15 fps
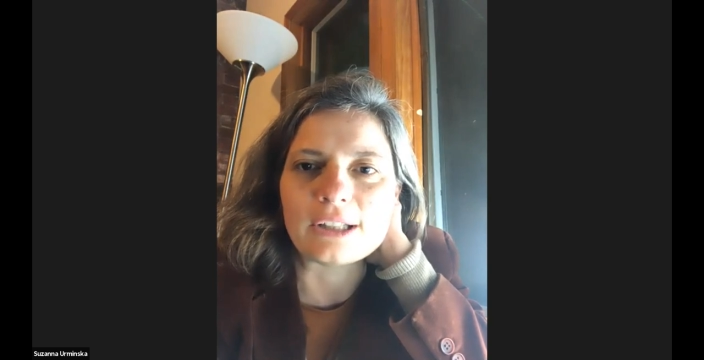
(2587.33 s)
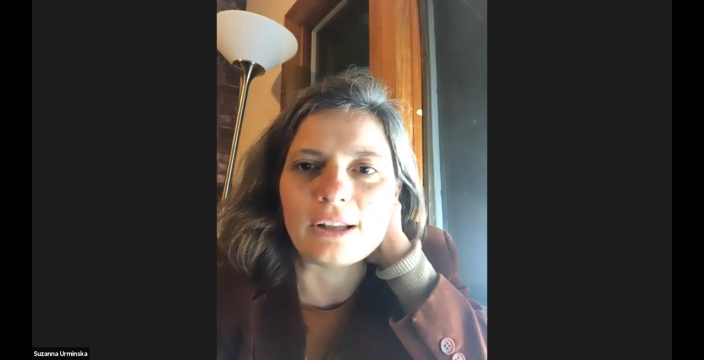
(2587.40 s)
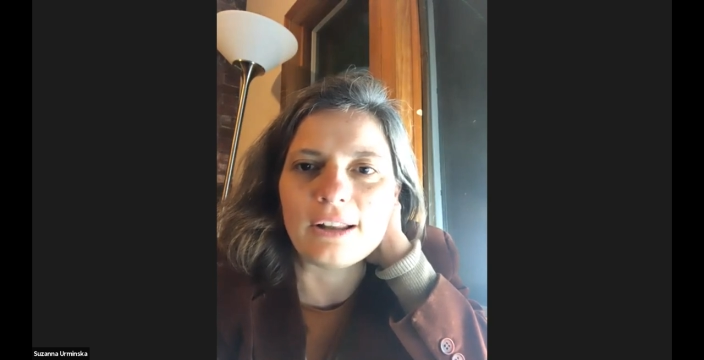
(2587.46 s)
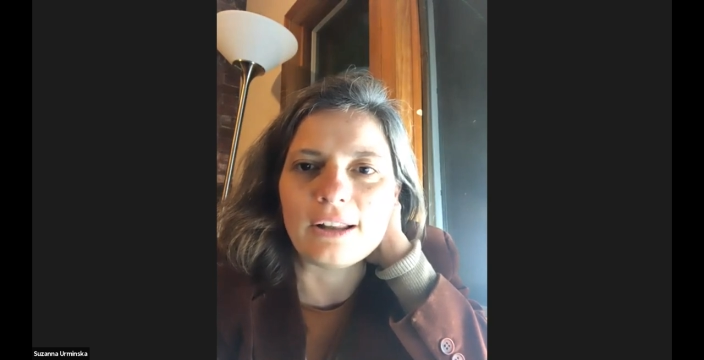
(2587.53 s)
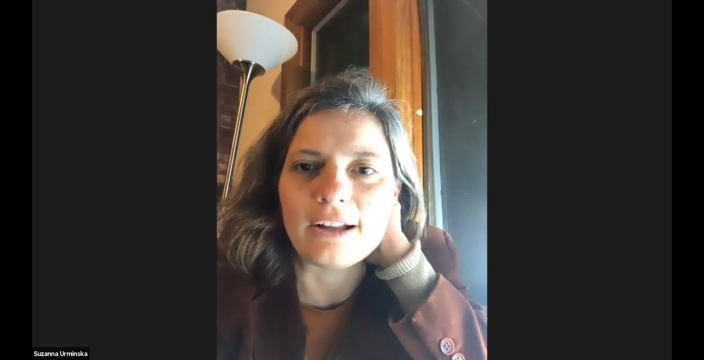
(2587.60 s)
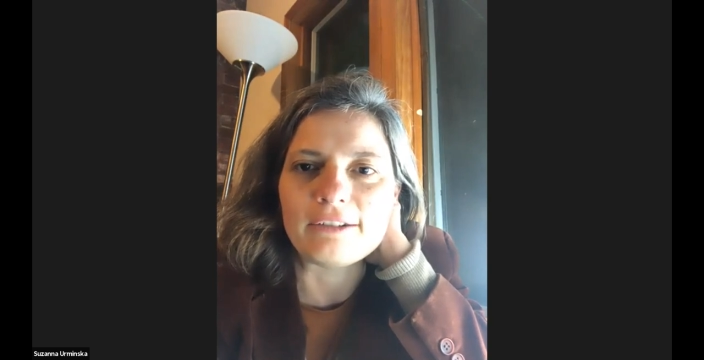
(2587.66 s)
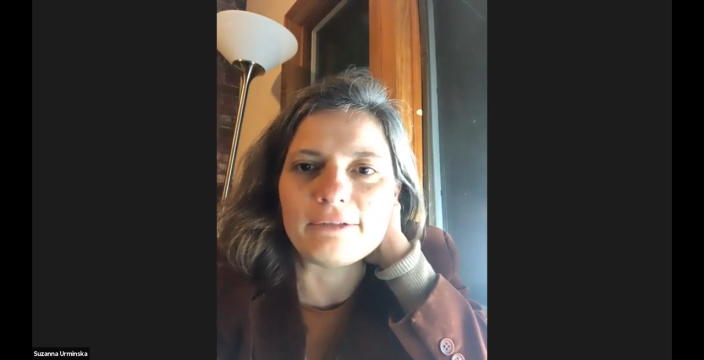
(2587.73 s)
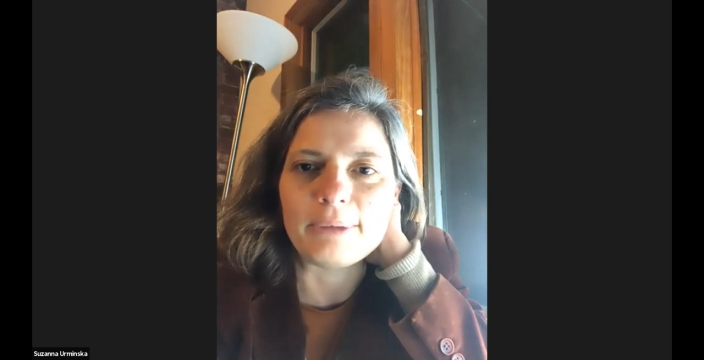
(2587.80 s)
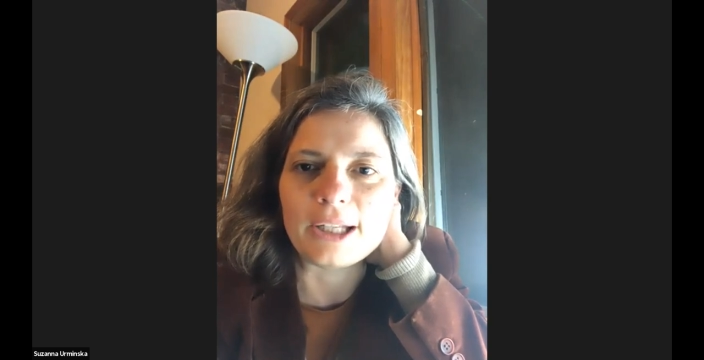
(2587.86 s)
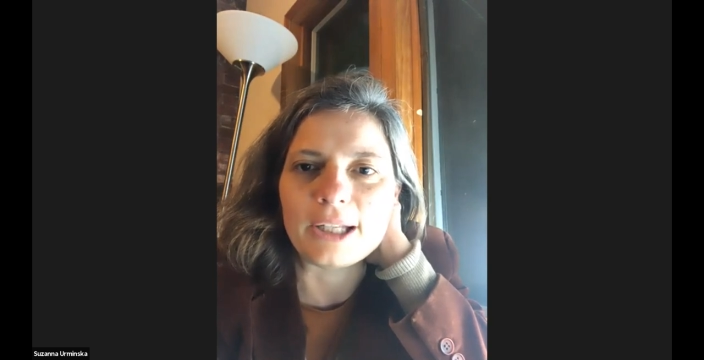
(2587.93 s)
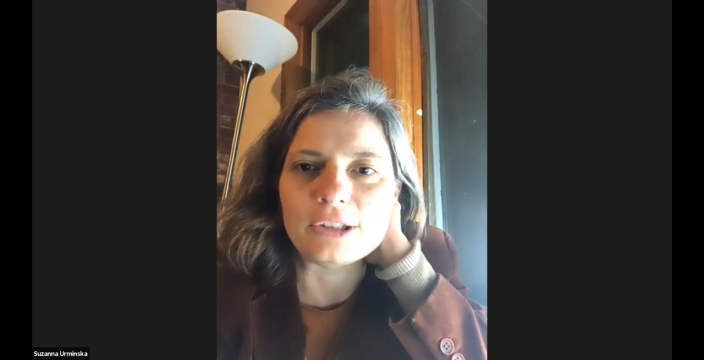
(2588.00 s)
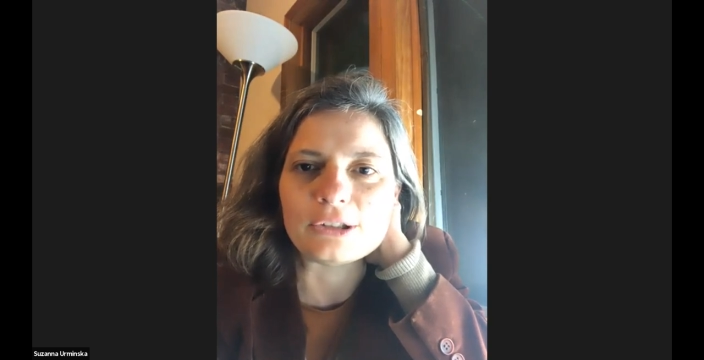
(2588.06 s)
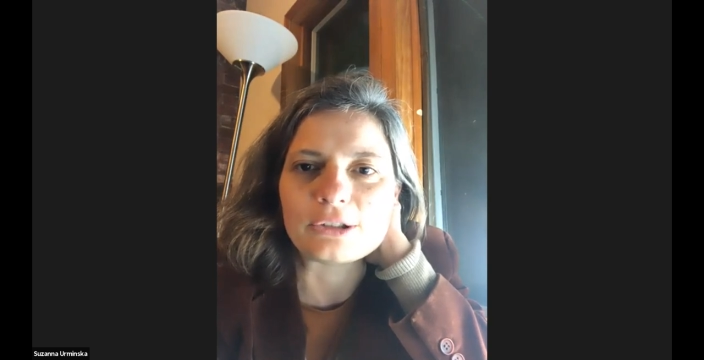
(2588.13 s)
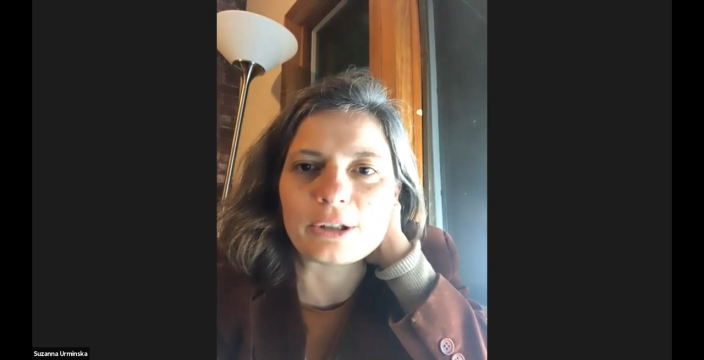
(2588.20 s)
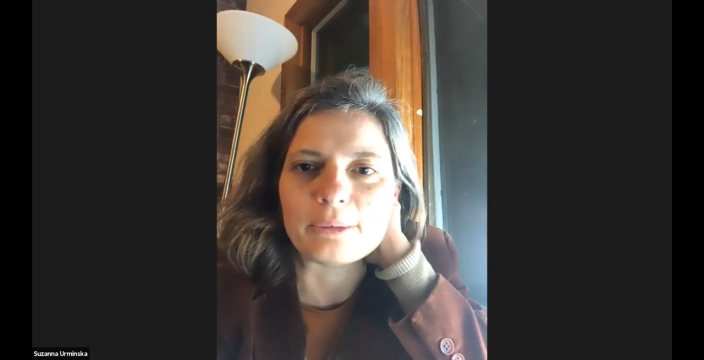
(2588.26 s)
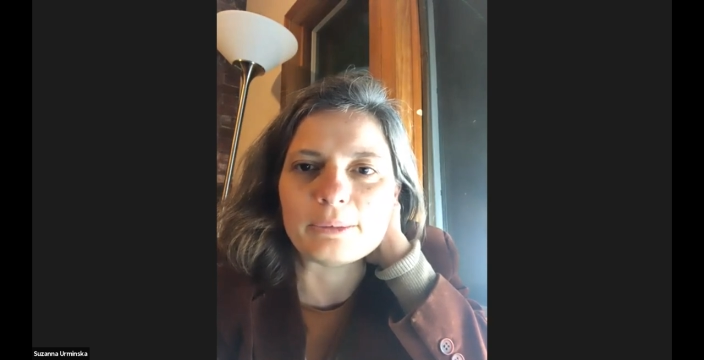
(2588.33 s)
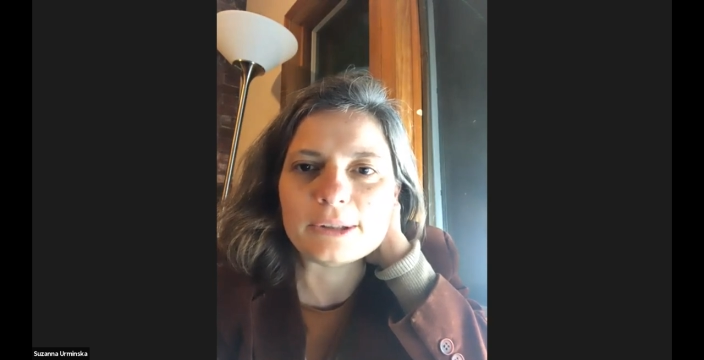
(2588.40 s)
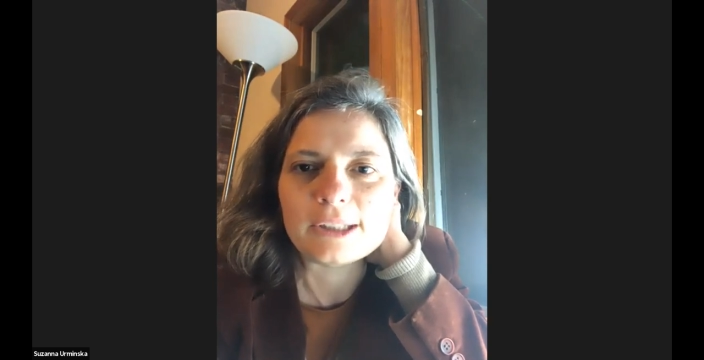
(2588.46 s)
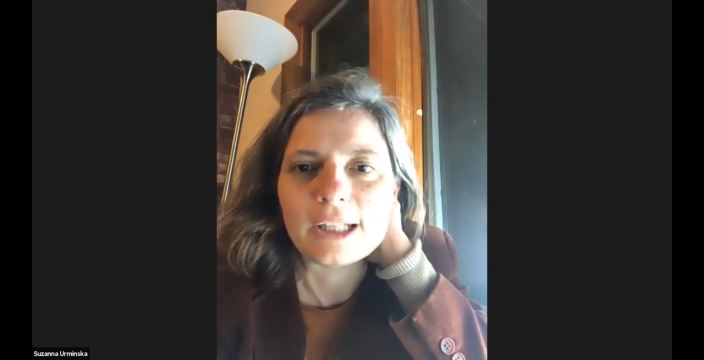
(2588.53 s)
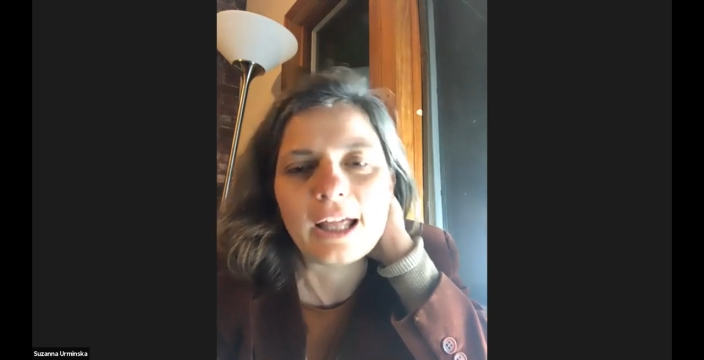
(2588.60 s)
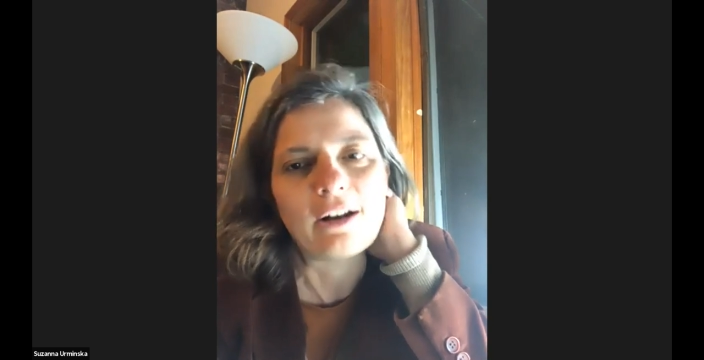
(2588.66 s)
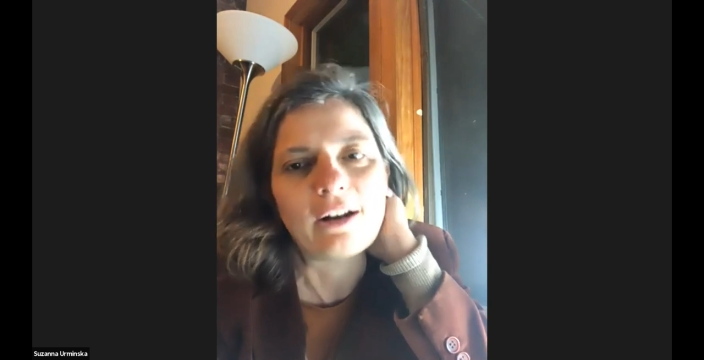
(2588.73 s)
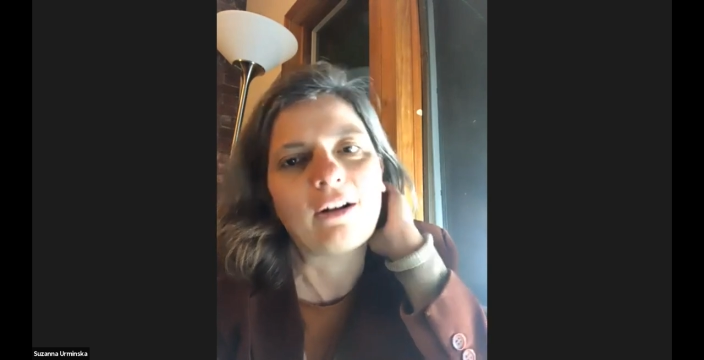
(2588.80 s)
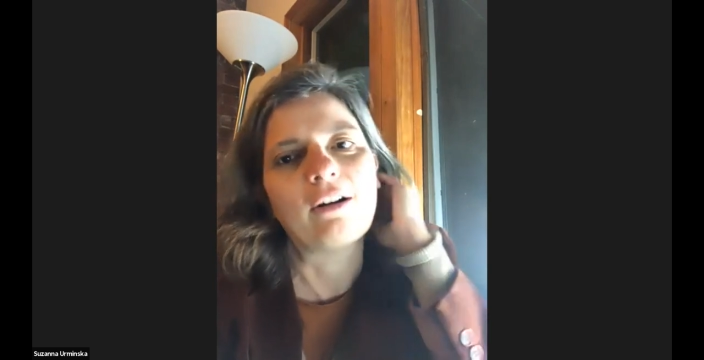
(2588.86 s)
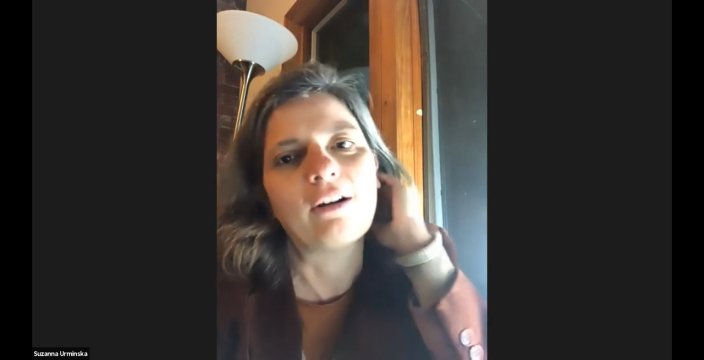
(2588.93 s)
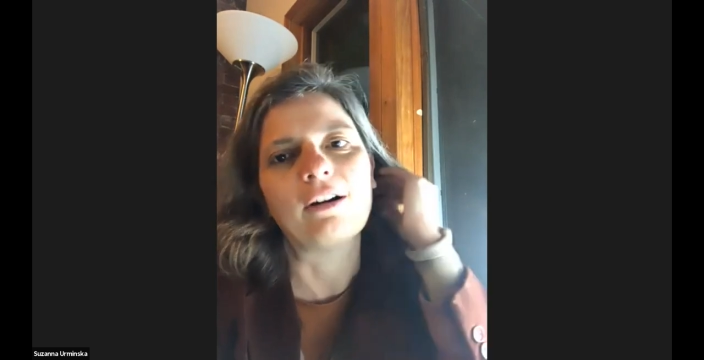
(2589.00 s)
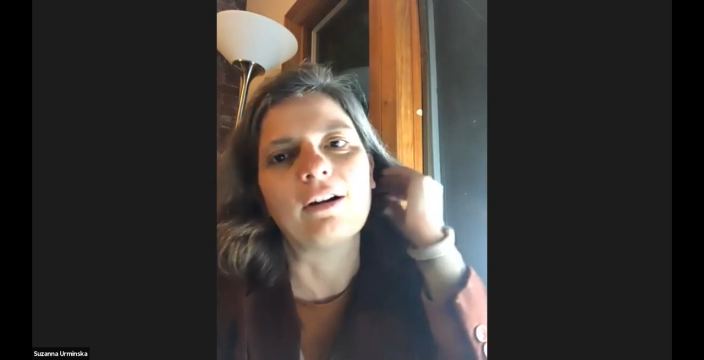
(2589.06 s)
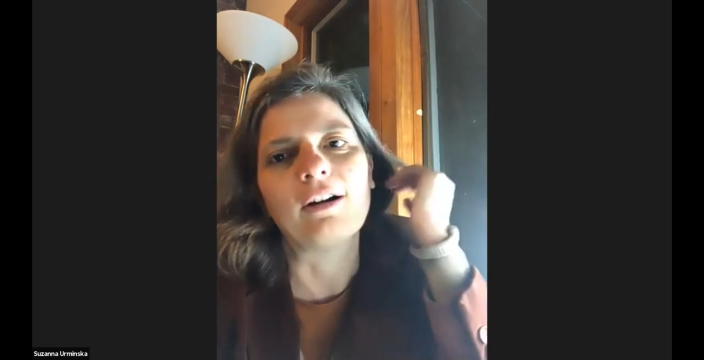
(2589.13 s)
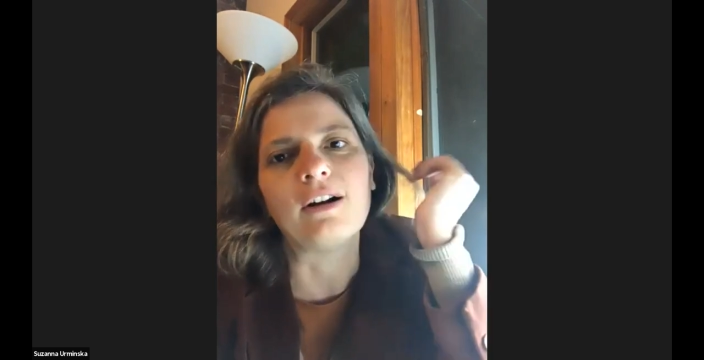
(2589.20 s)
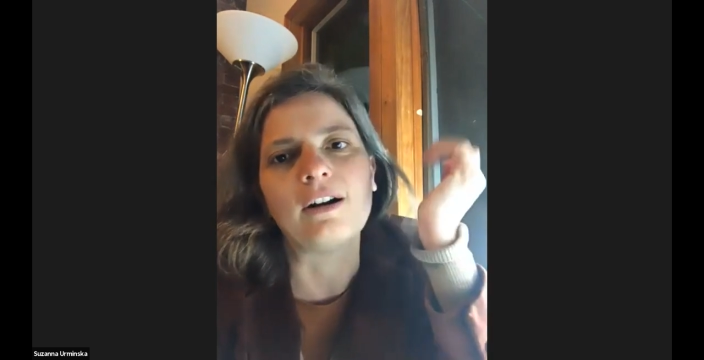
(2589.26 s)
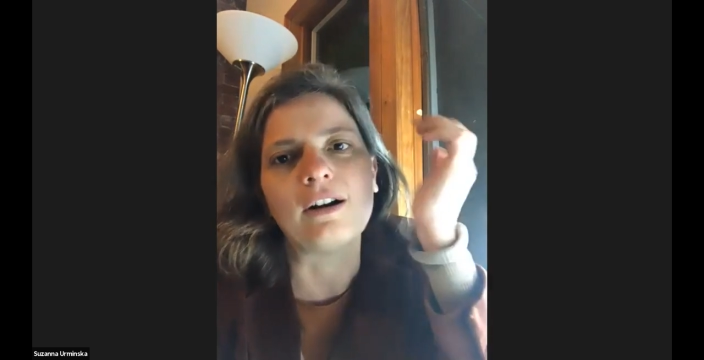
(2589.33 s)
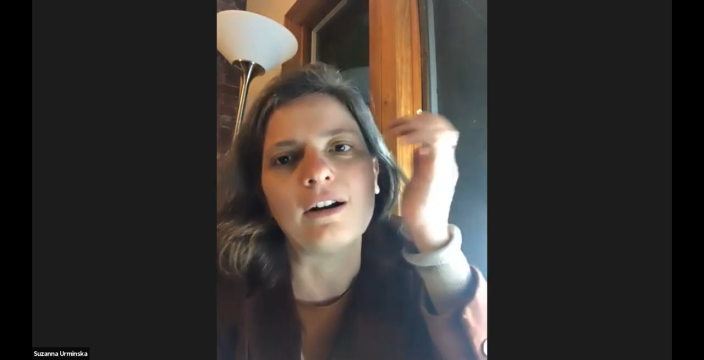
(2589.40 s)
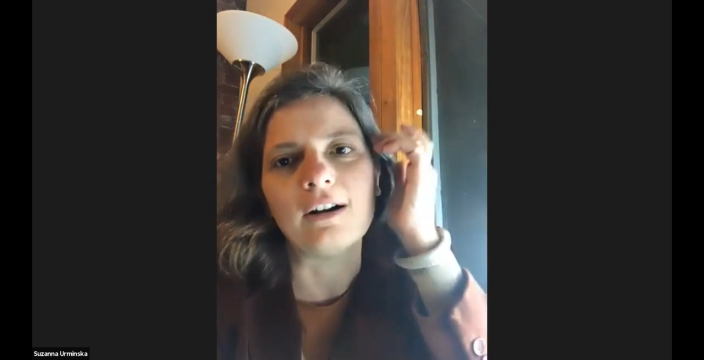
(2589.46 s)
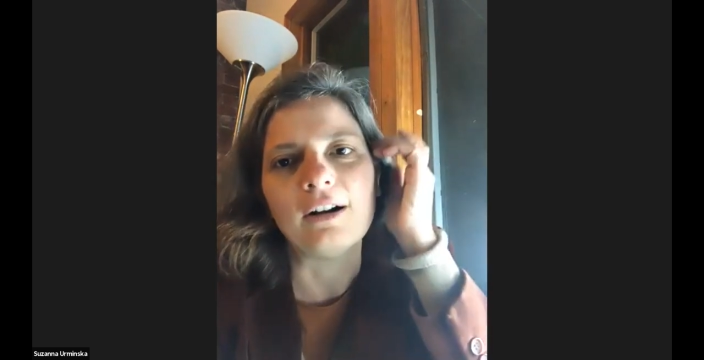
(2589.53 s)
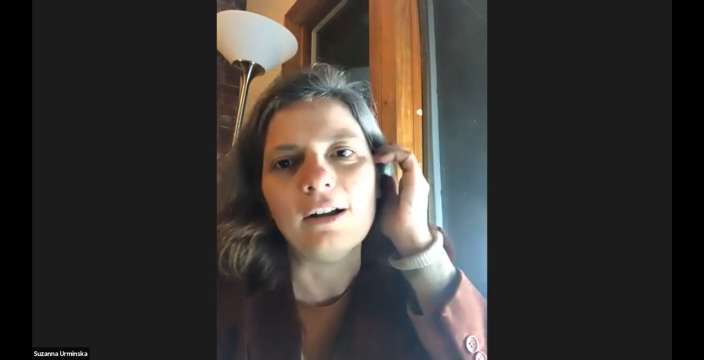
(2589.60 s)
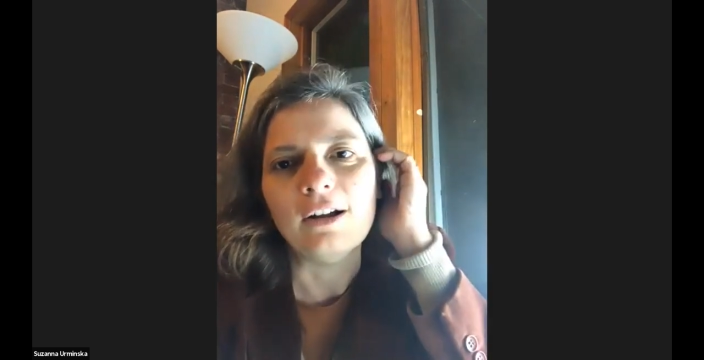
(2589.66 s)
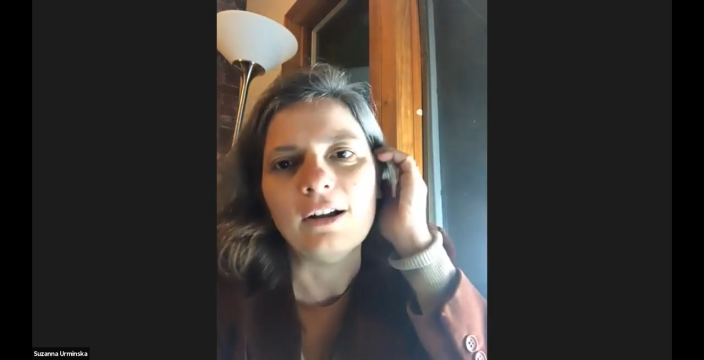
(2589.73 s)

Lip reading: a lot of manuscripts that are